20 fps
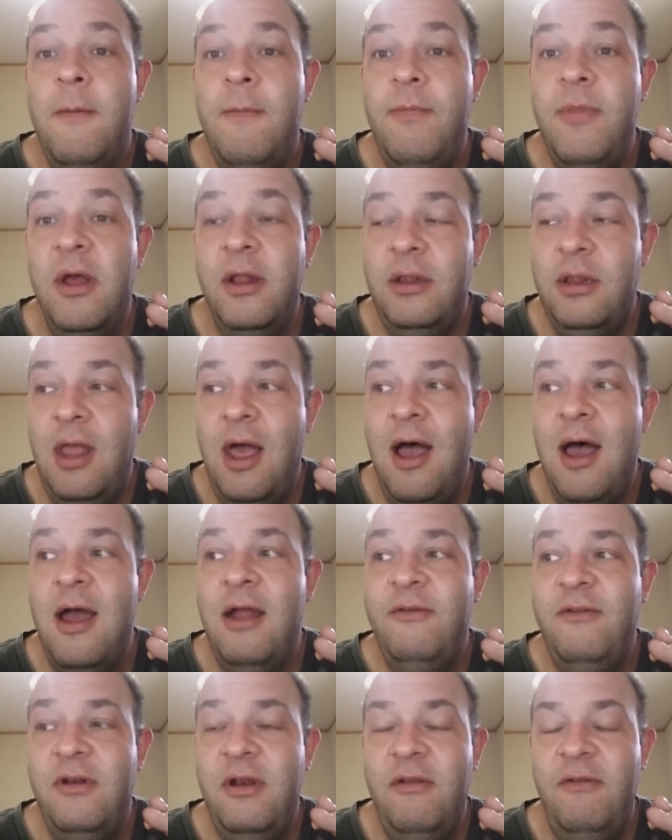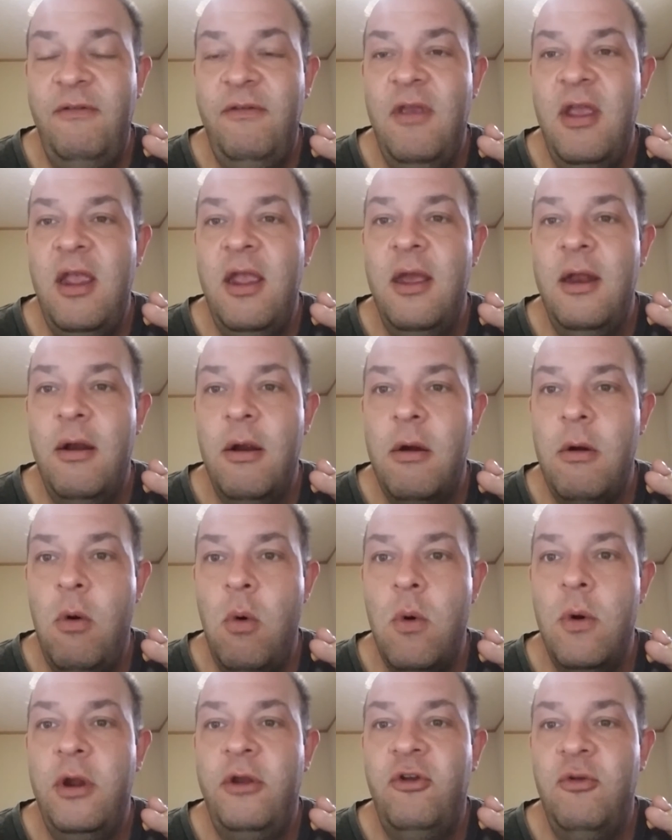The lines in the sand are
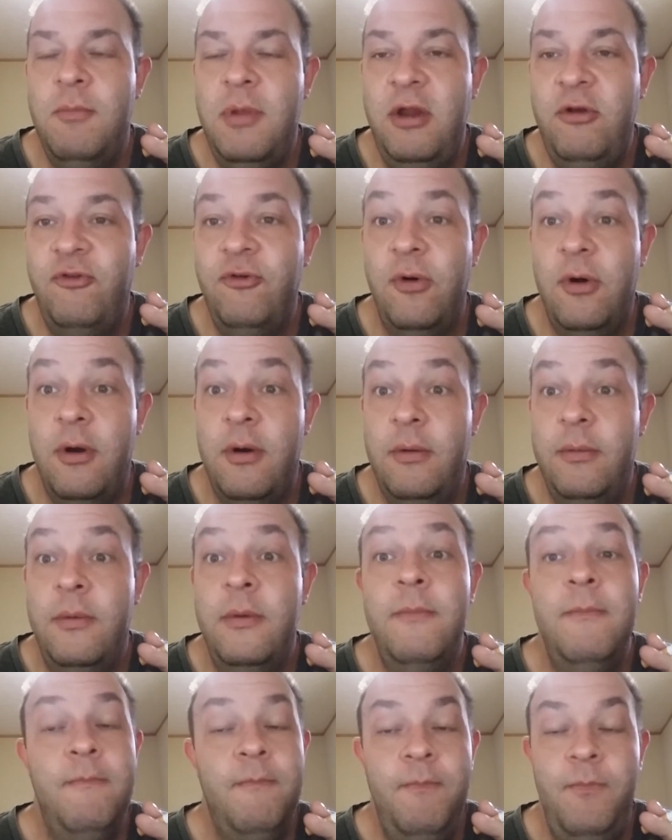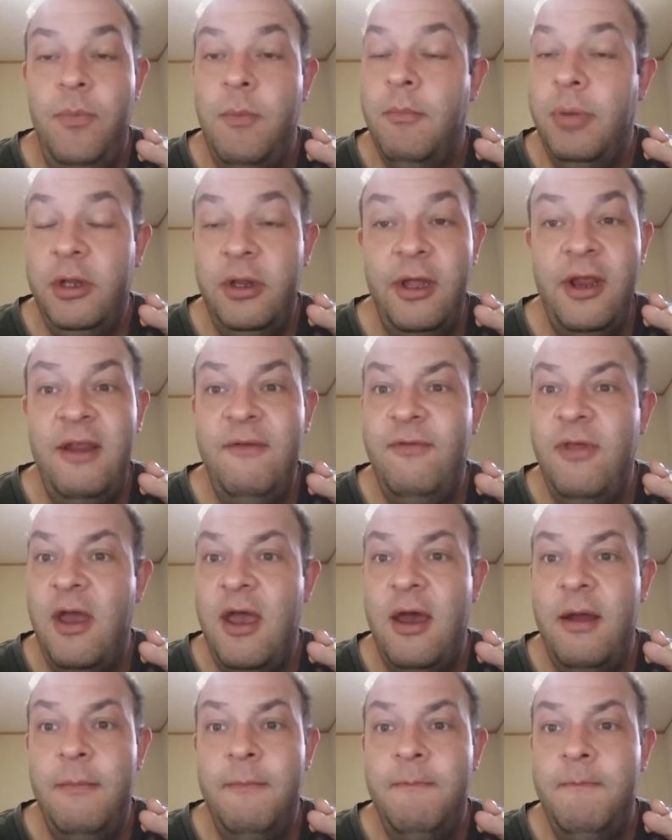going to be drawn. Believe
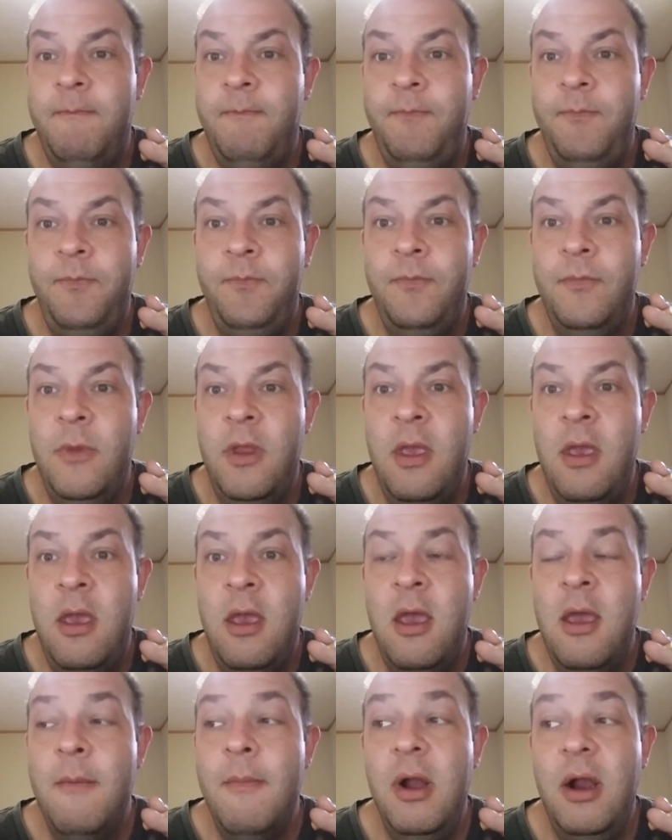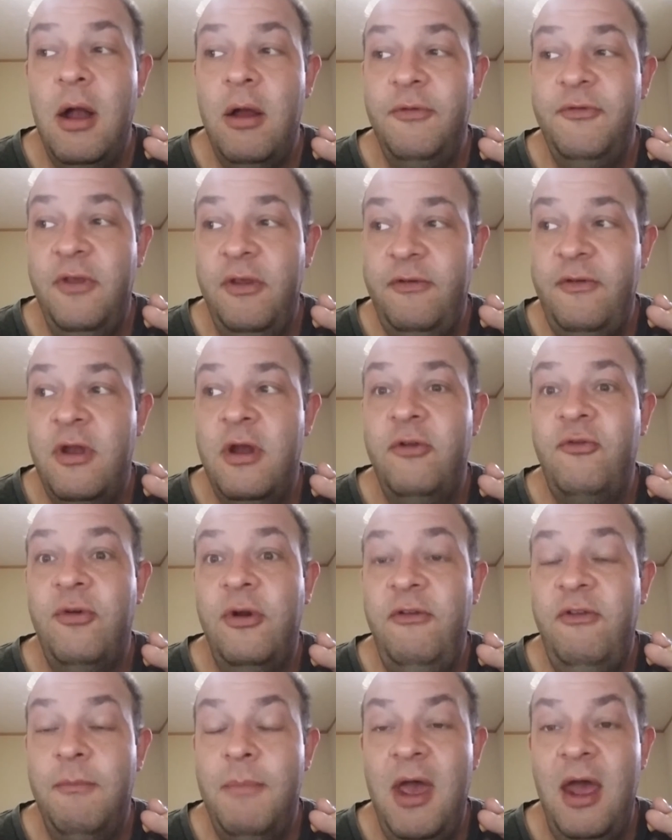that. Because this country
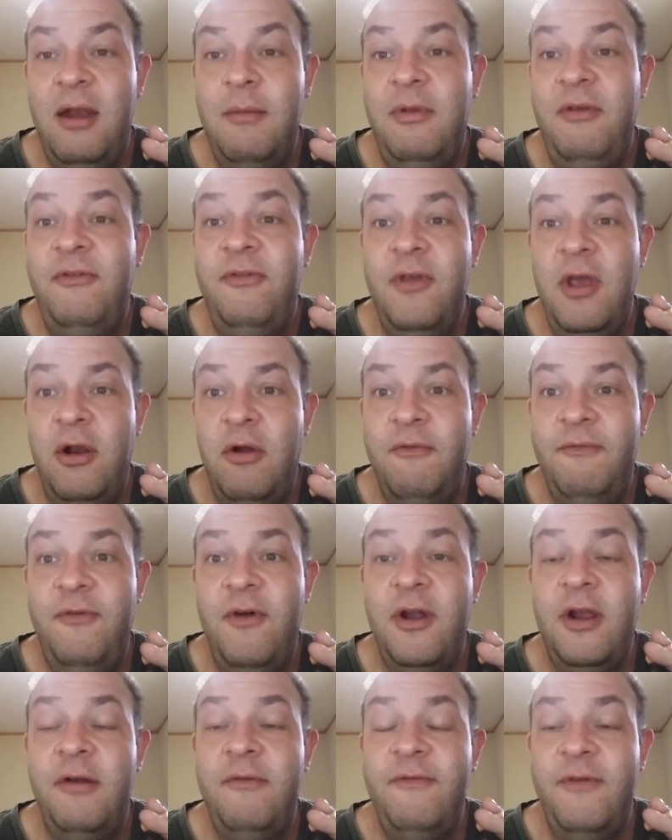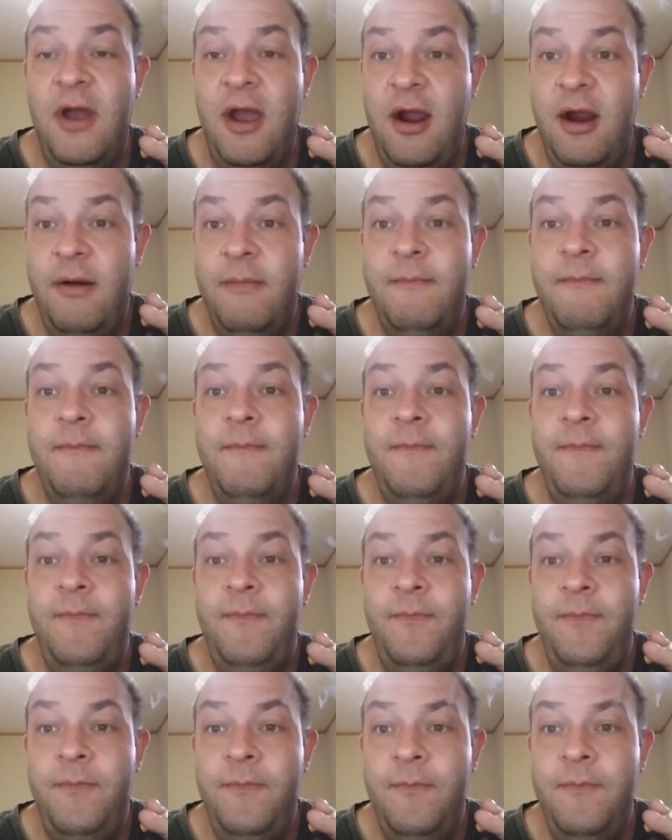is about to be set on fucking fire.
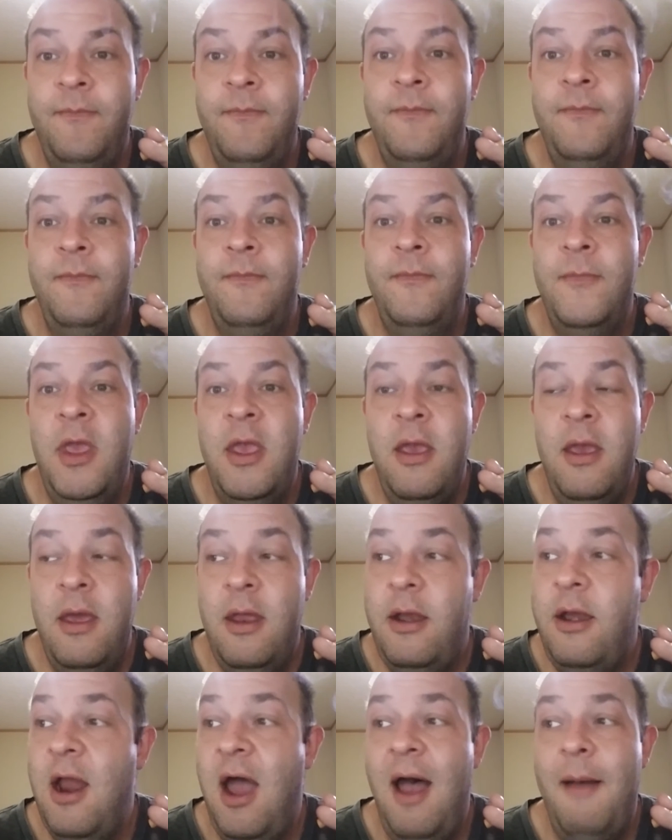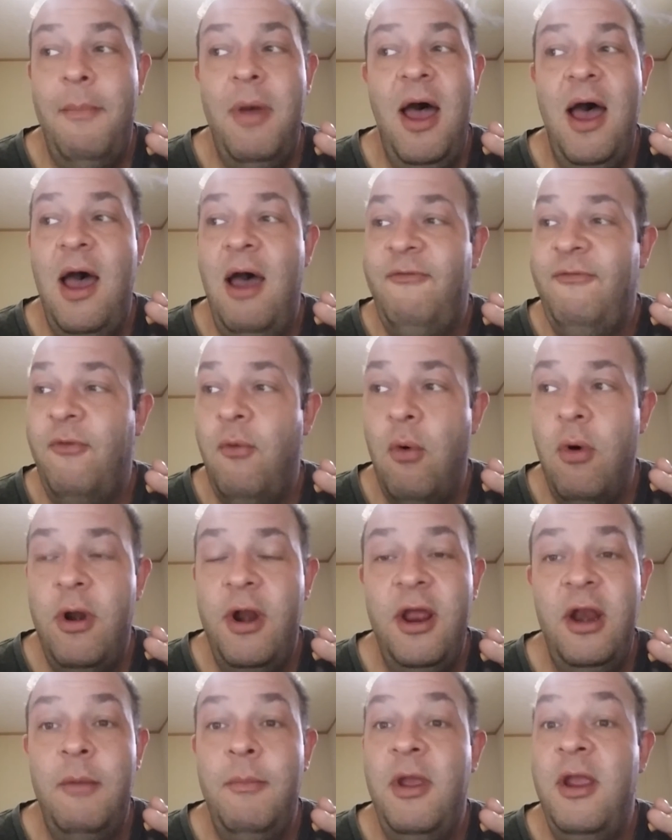Not by a foreign
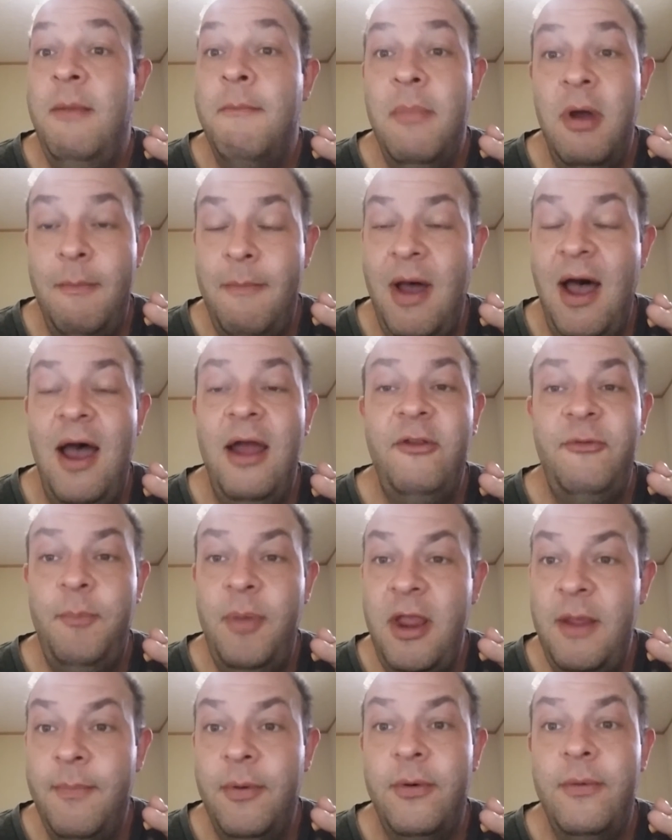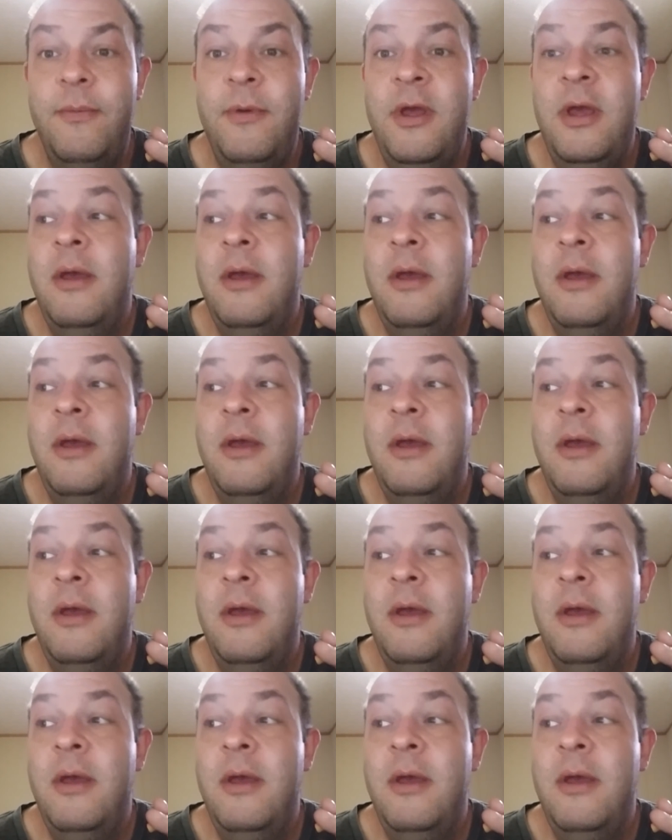enemy, but by its people.